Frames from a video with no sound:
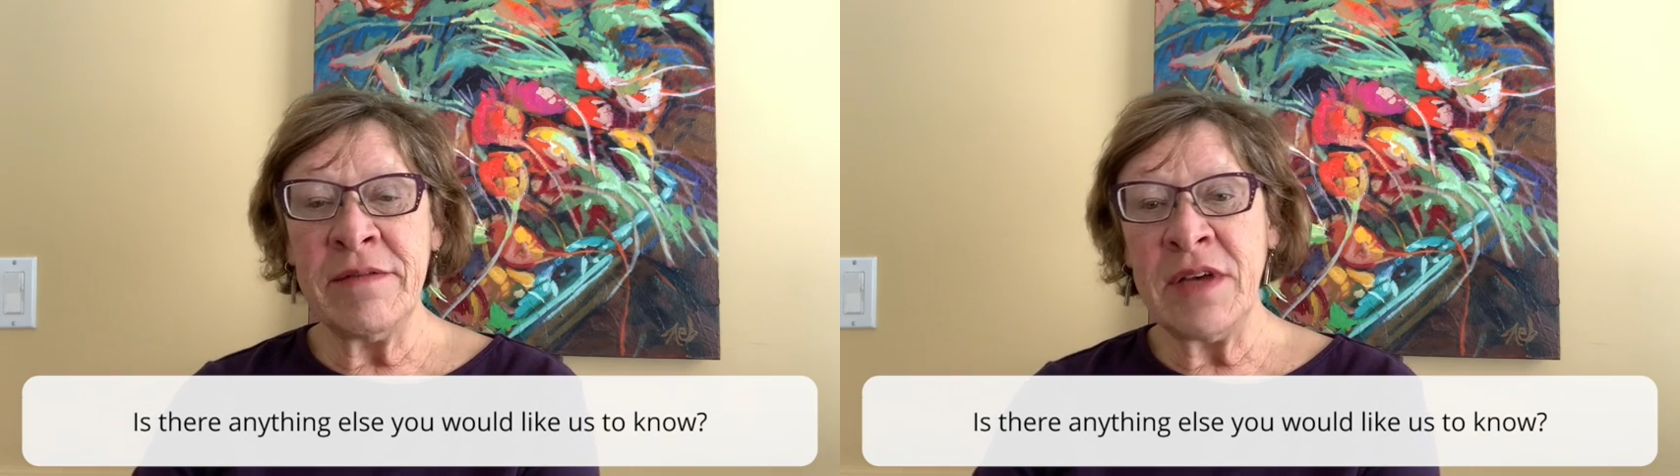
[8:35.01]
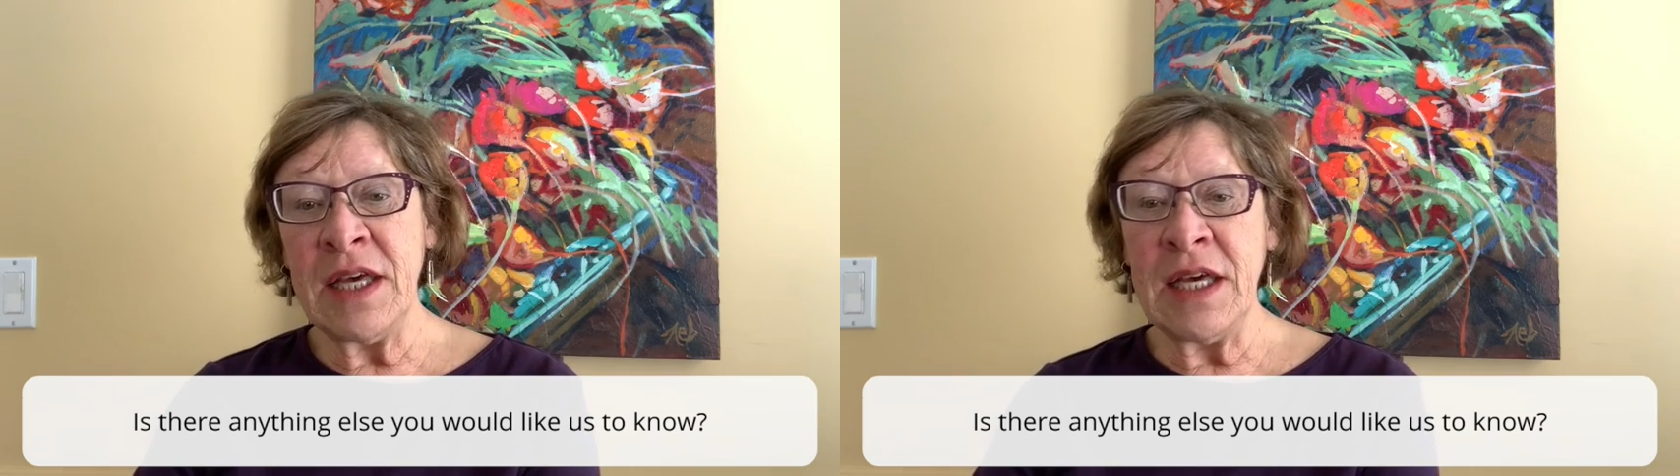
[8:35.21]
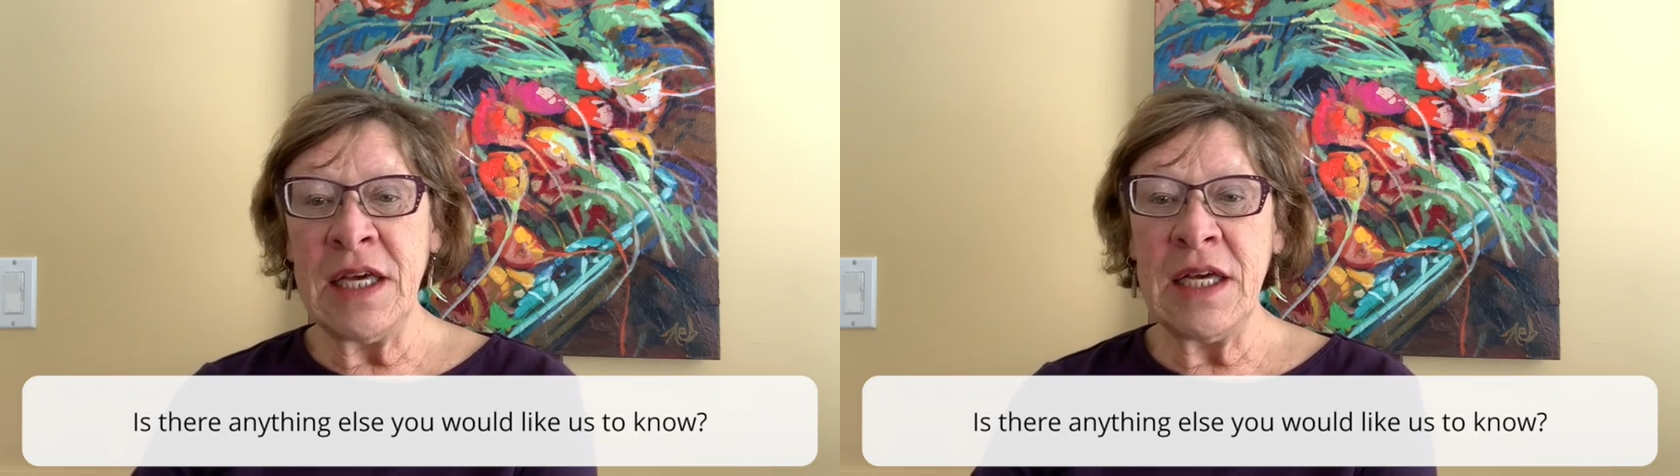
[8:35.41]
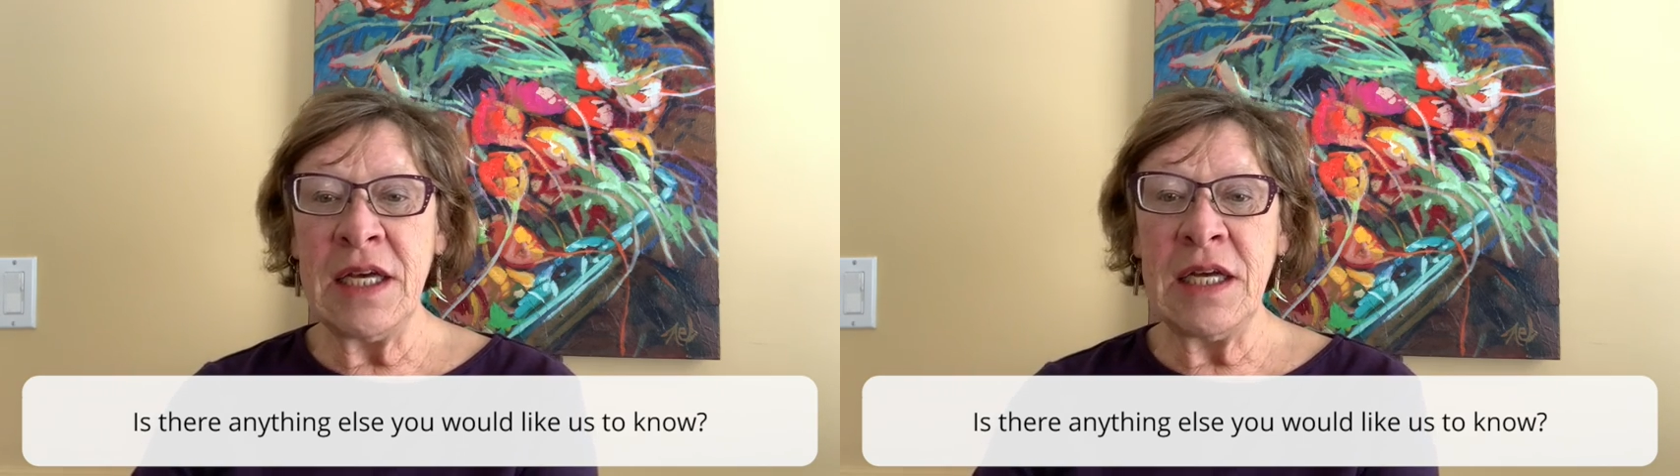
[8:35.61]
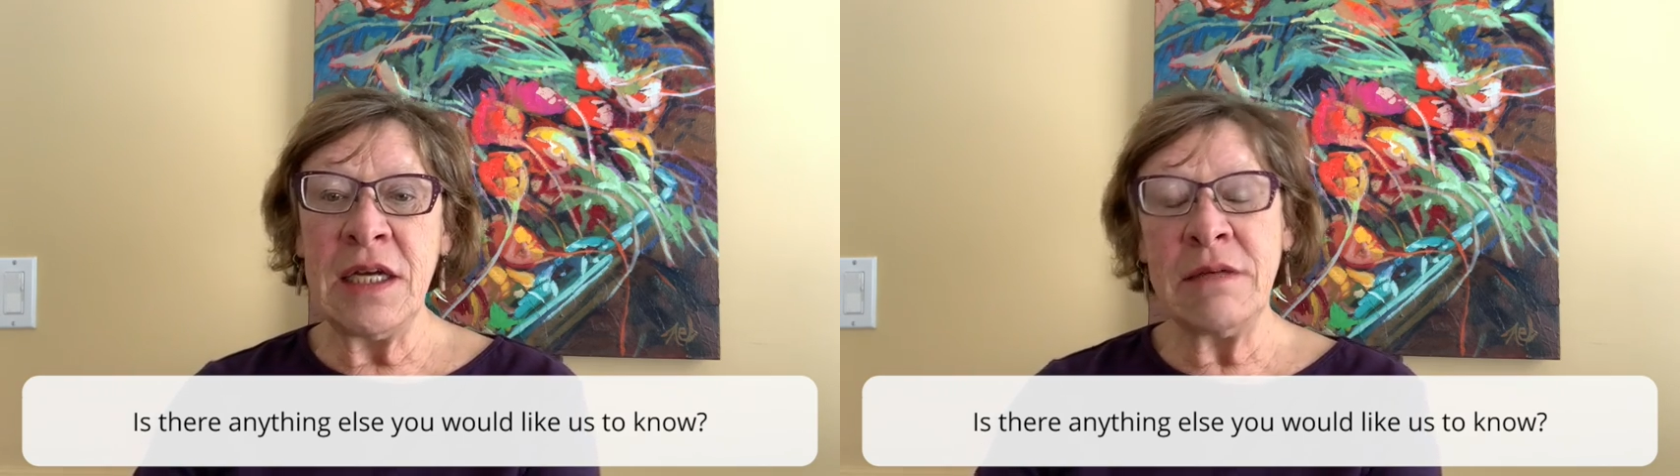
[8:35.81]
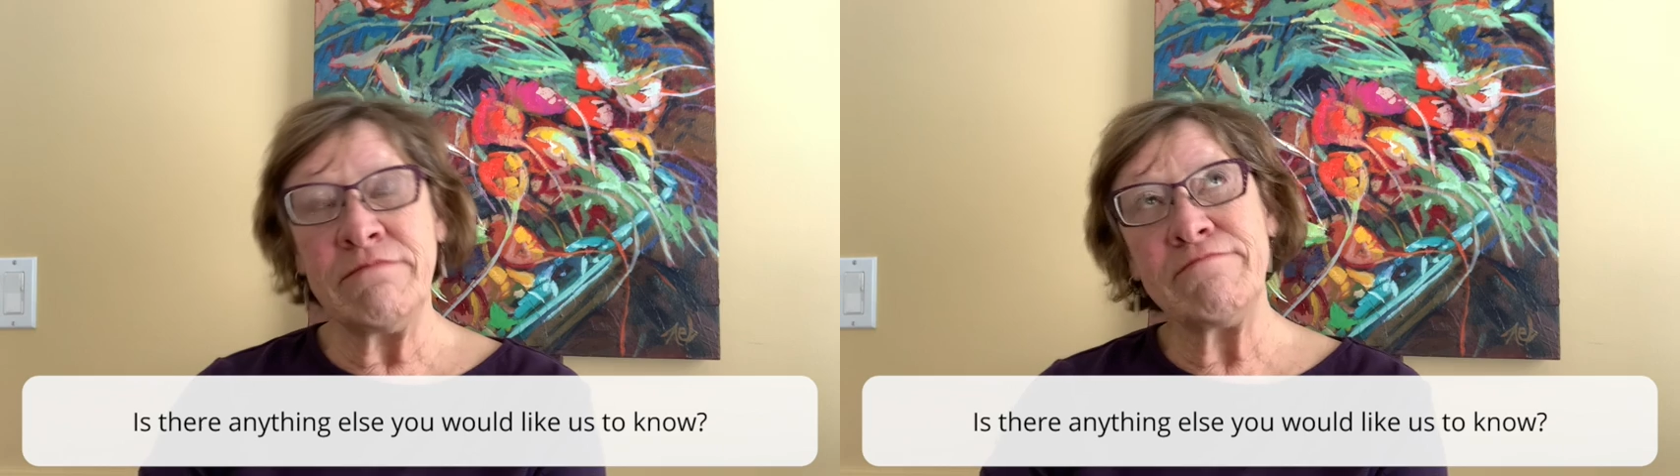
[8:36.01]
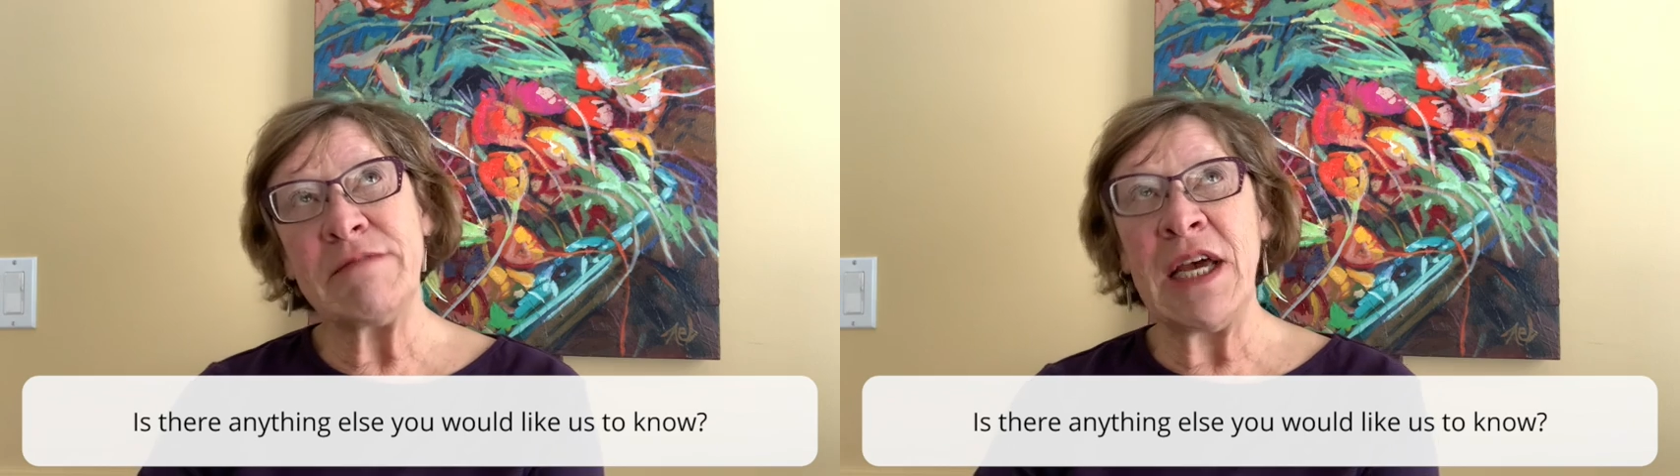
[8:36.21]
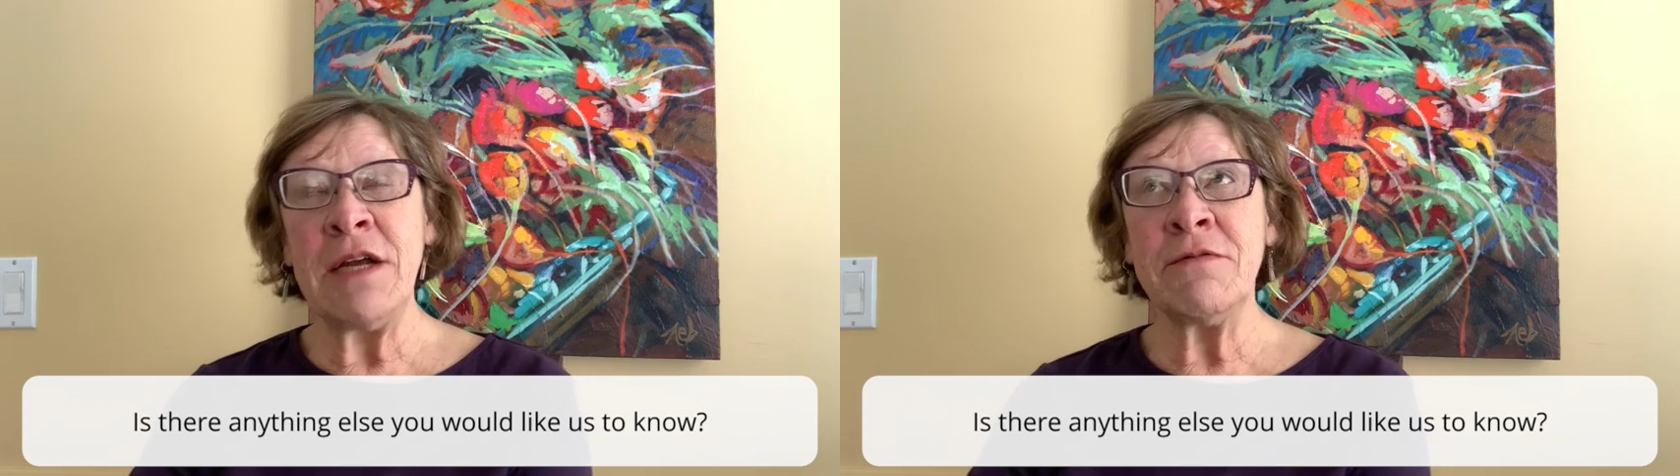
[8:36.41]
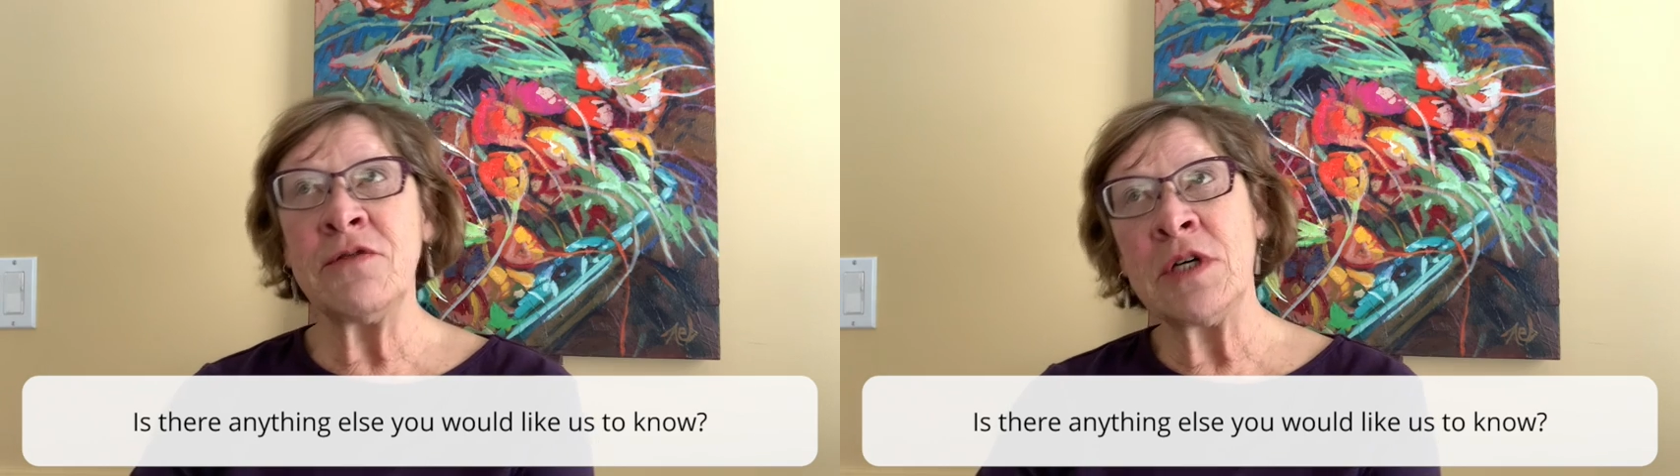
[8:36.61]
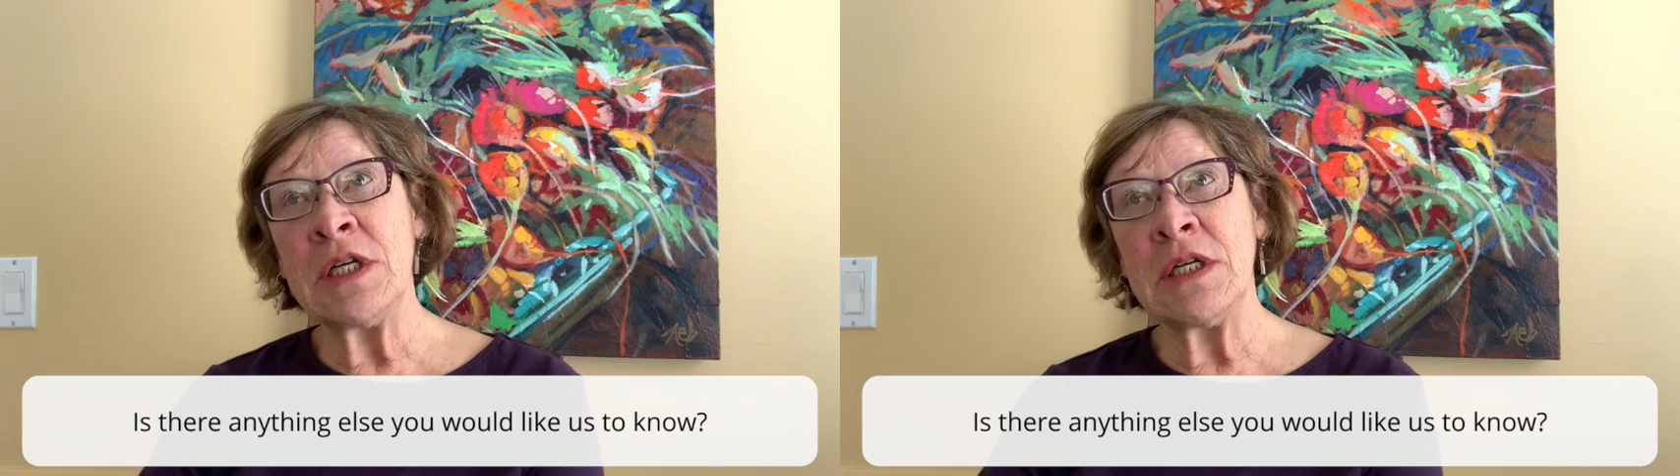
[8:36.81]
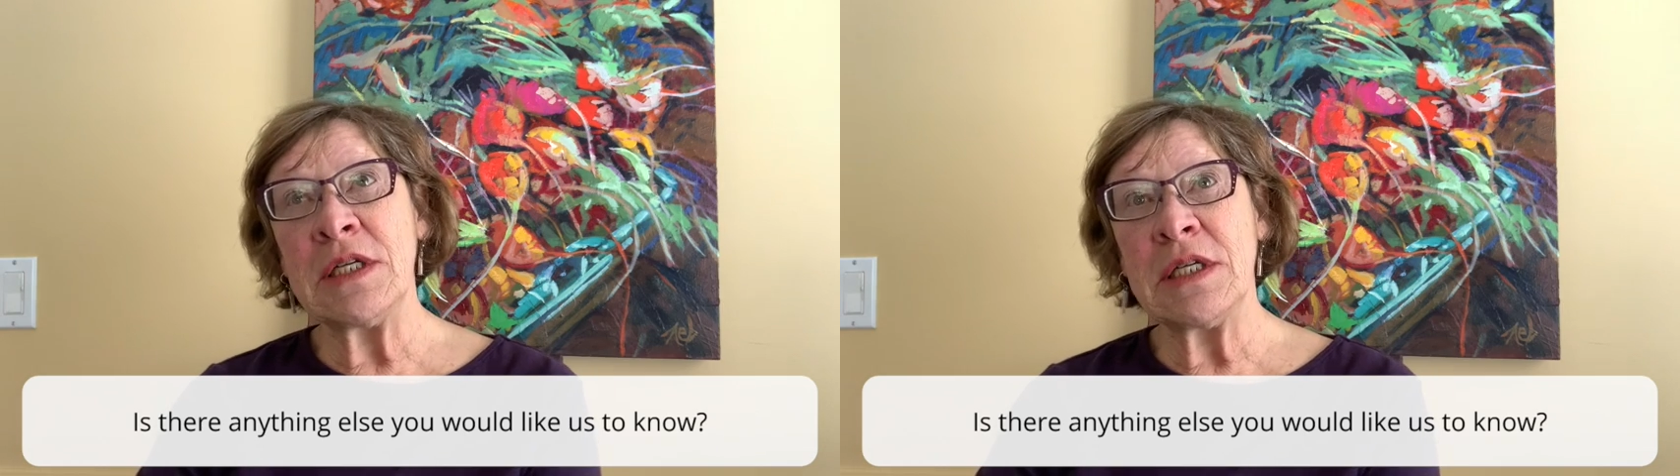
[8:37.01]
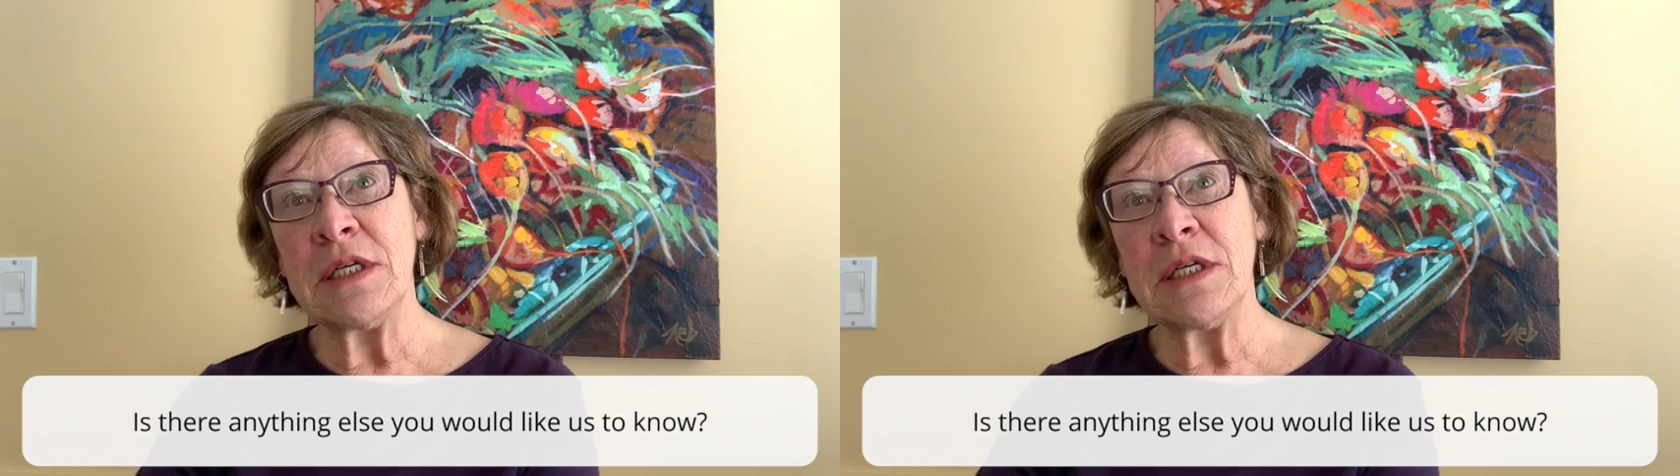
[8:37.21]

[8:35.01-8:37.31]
a 8-foot